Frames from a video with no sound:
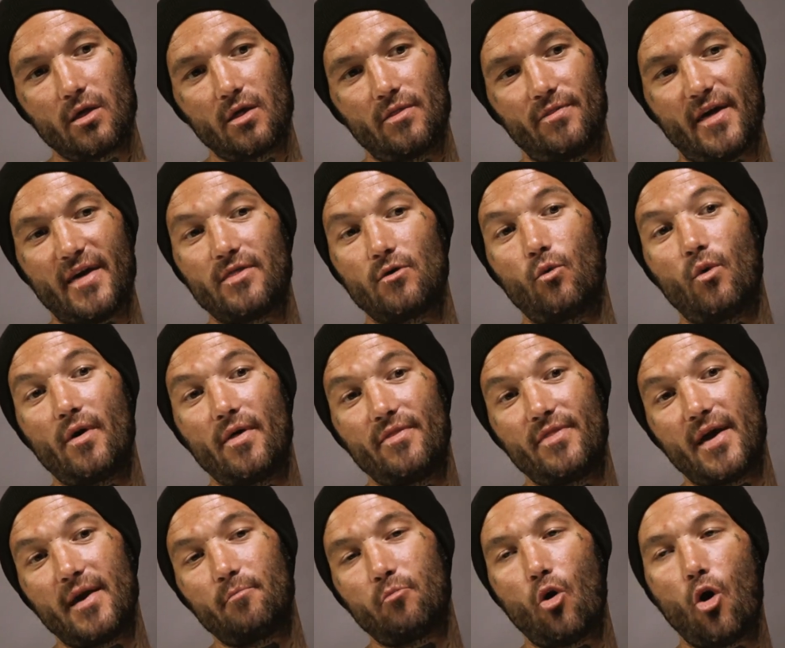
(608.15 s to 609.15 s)

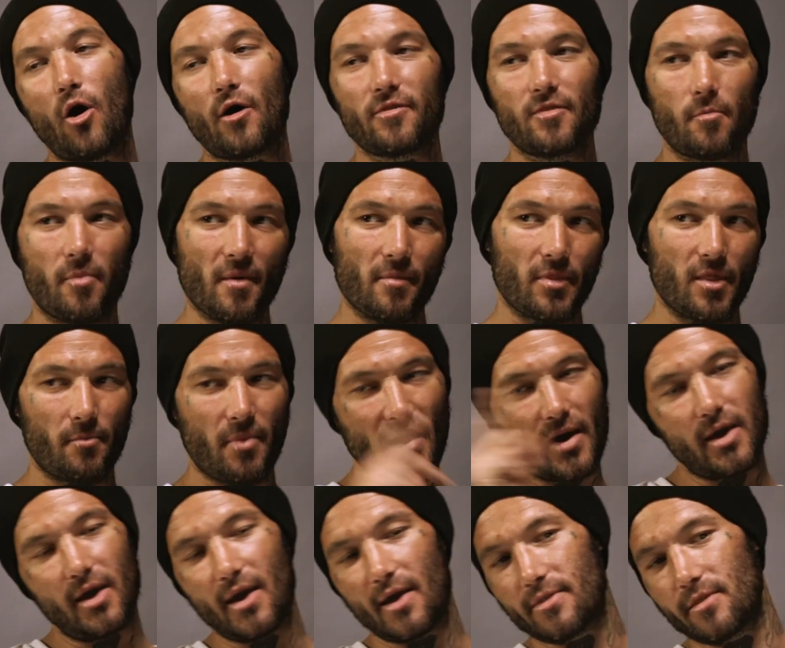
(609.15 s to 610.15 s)
They park the
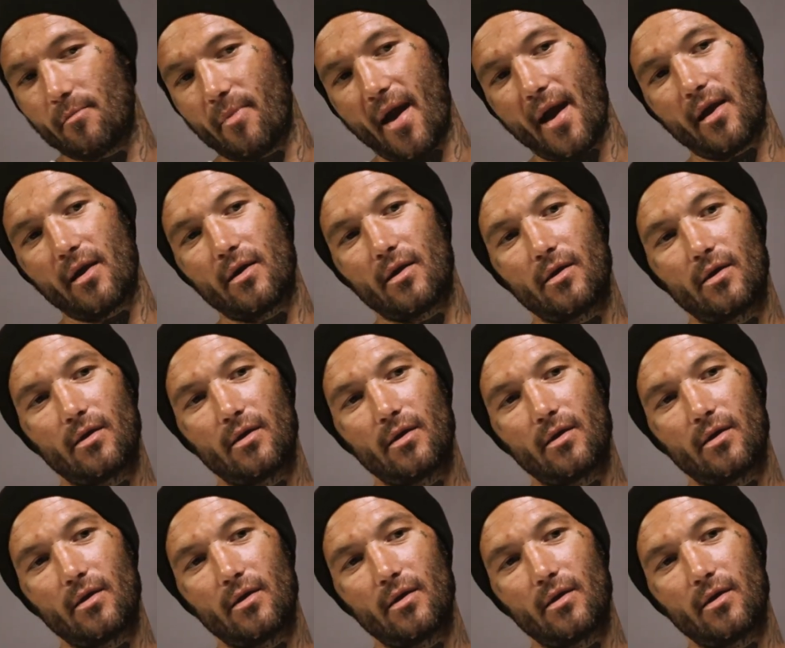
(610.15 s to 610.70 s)
bucky at the back,